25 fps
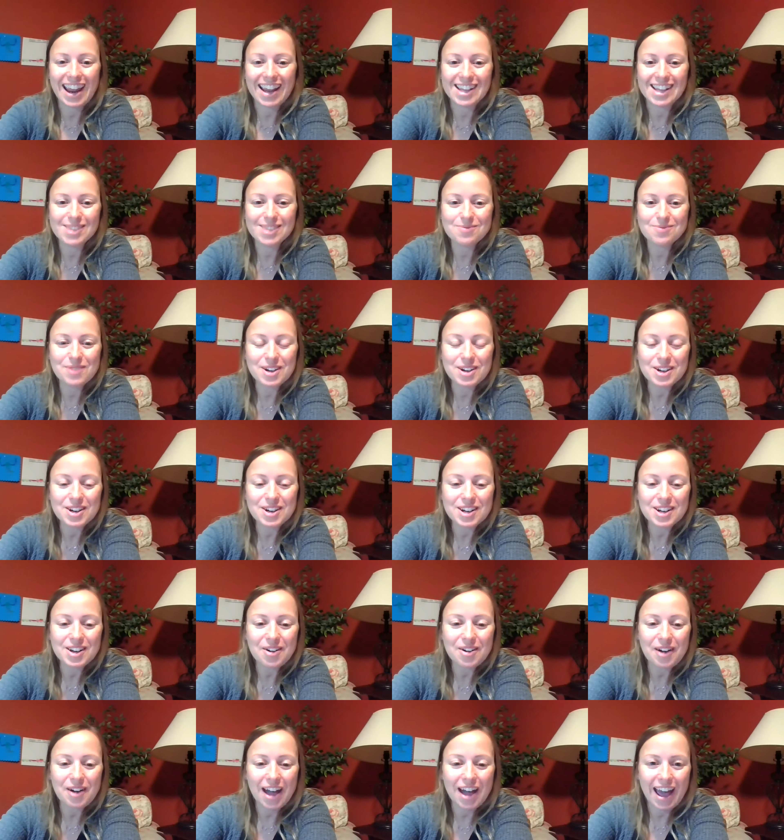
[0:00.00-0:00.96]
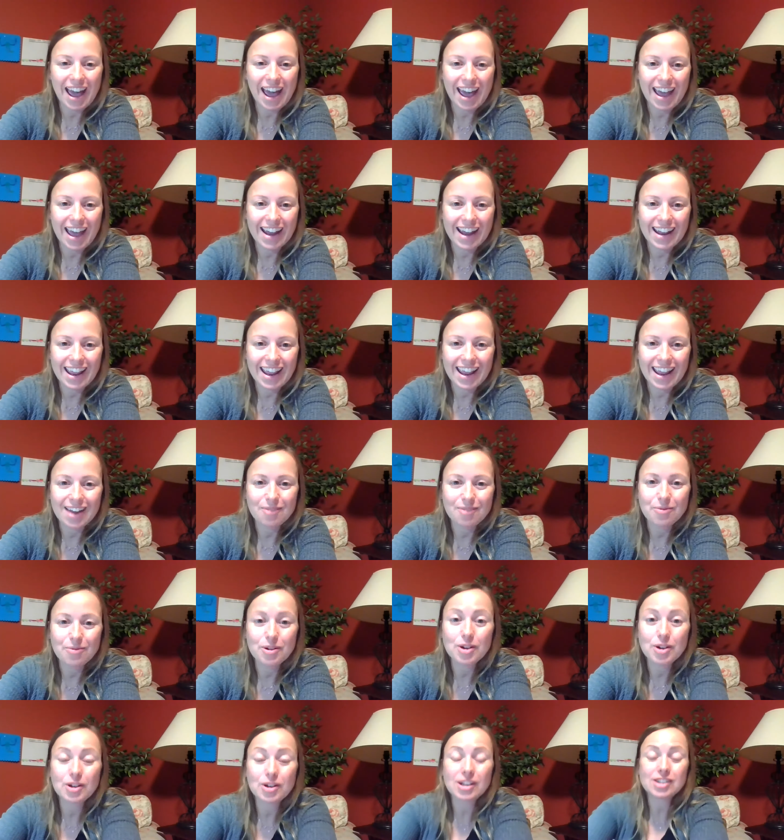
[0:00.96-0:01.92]
is we're going to go ahead and
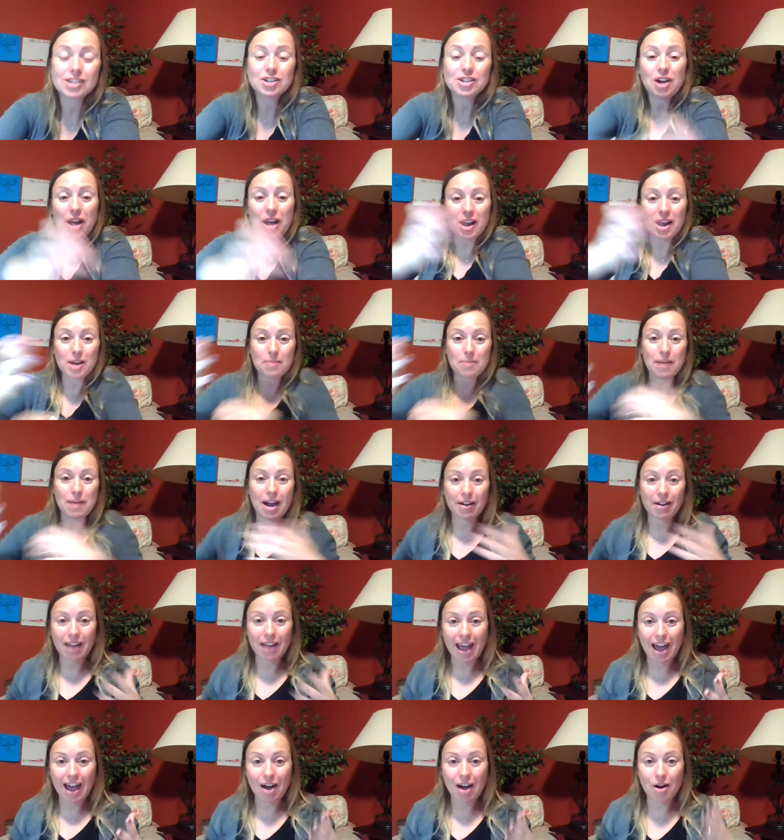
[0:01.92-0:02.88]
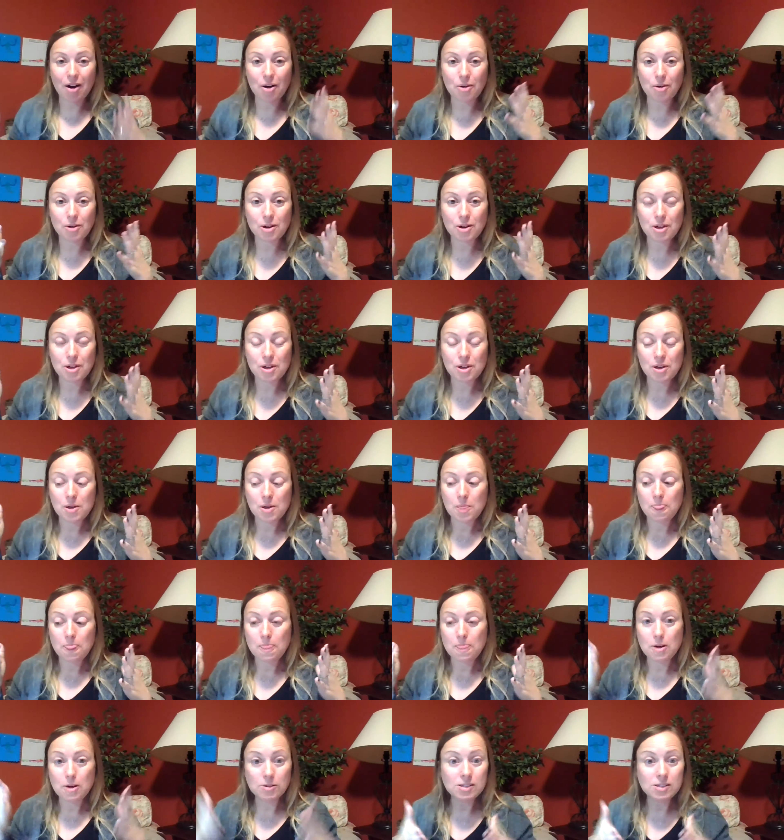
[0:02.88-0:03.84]
we're going to talk about how
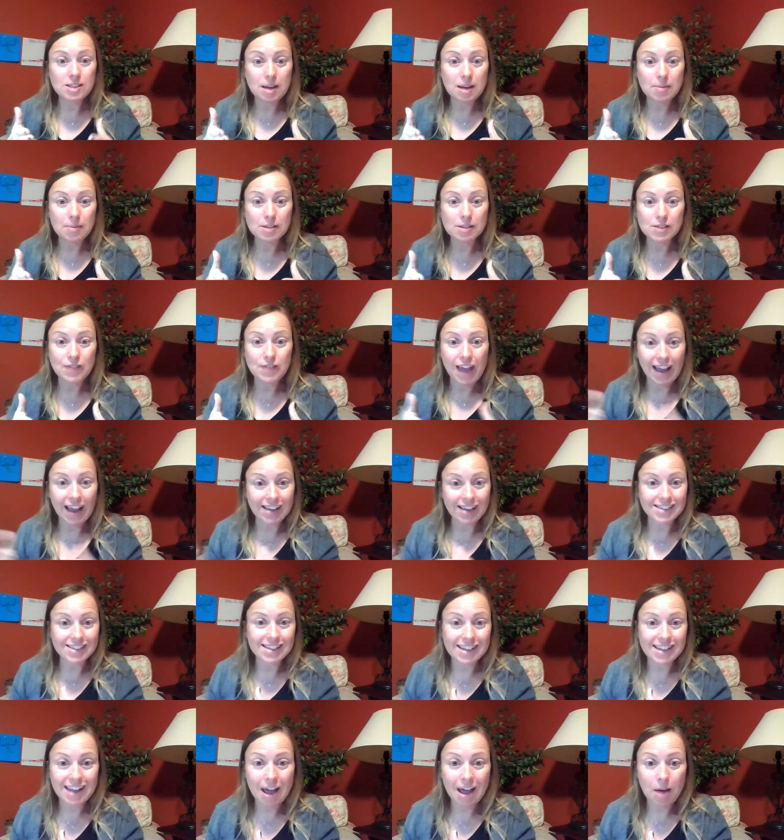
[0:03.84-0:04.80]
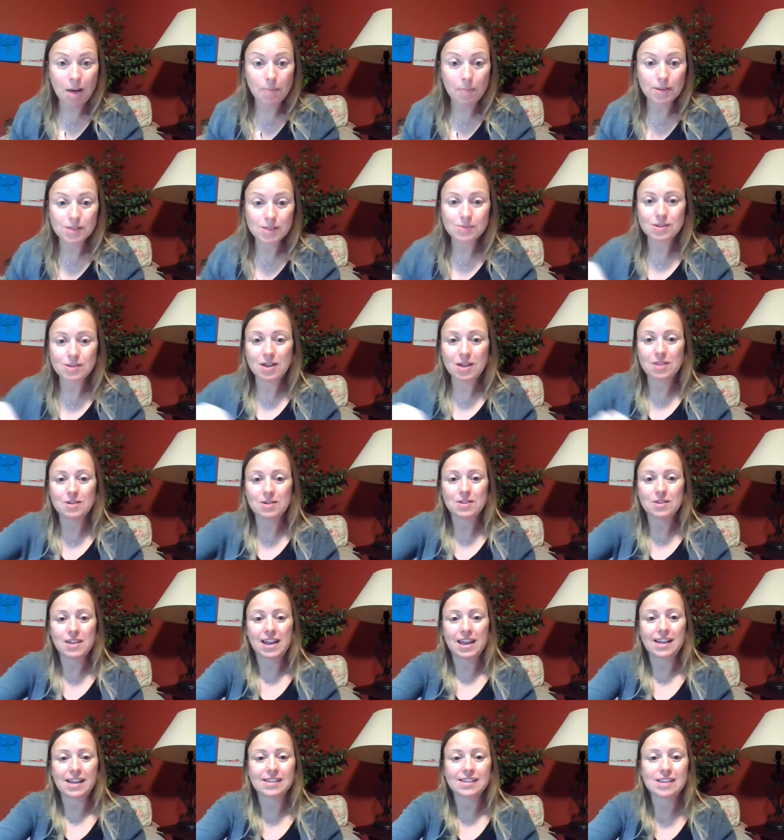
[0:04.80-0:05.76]
those doubles facts can help us with other
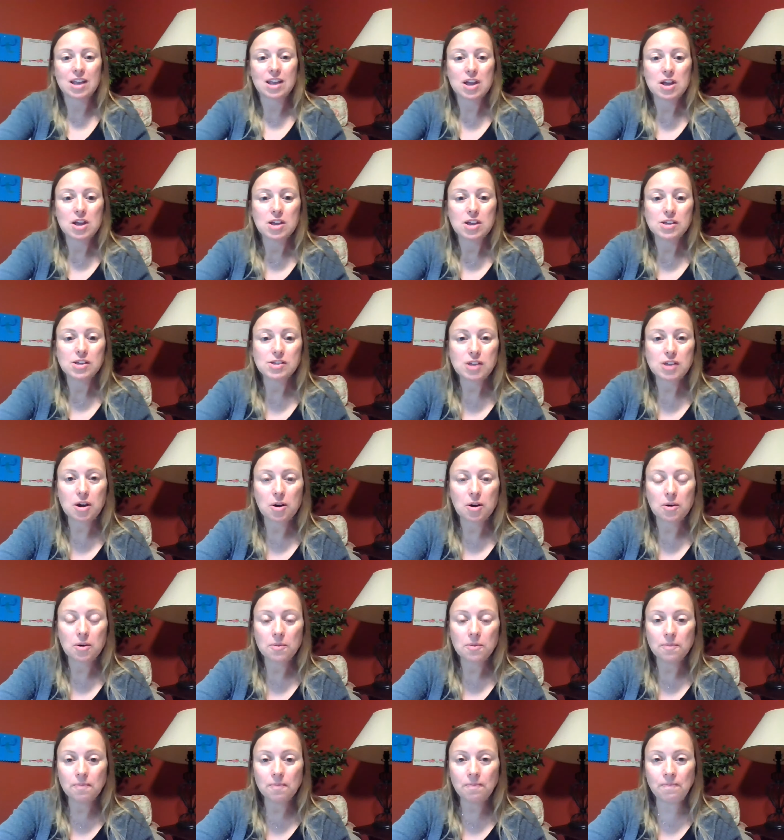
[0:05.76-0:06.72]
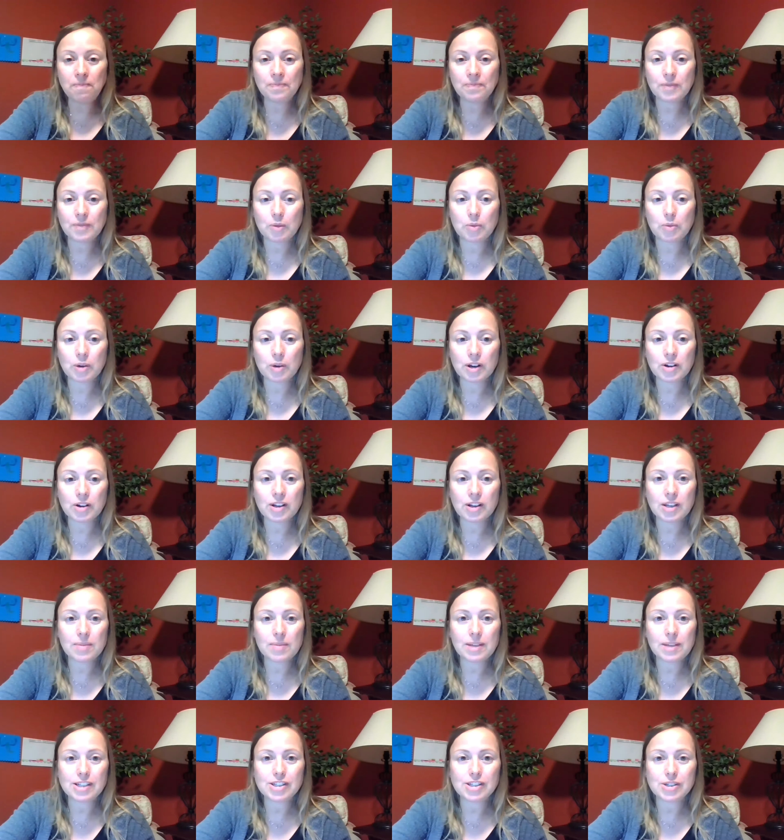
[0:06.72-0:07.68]
things. So we're going
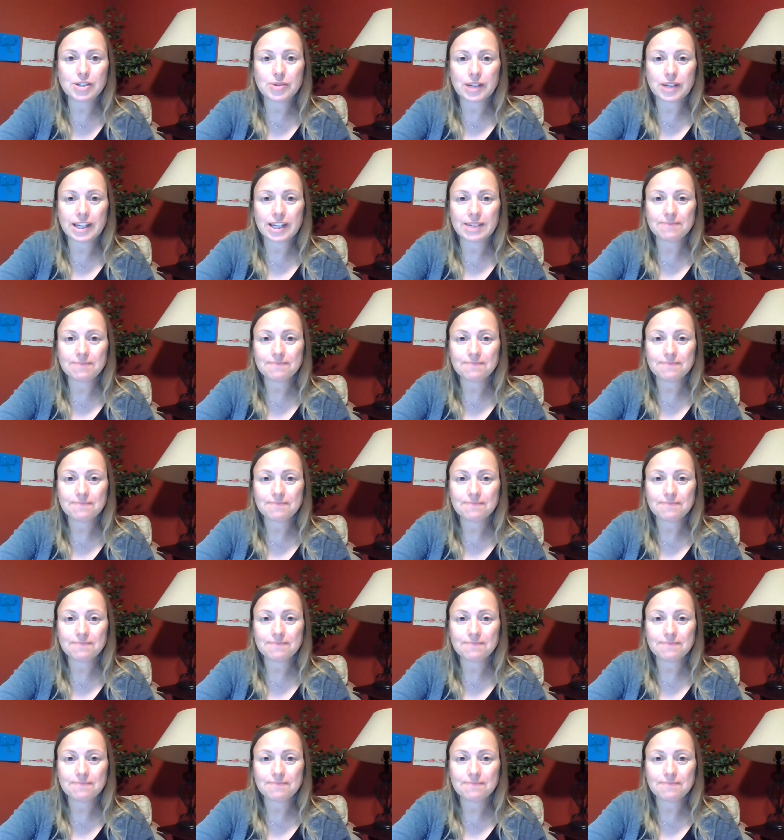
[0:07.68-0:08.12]
to be doing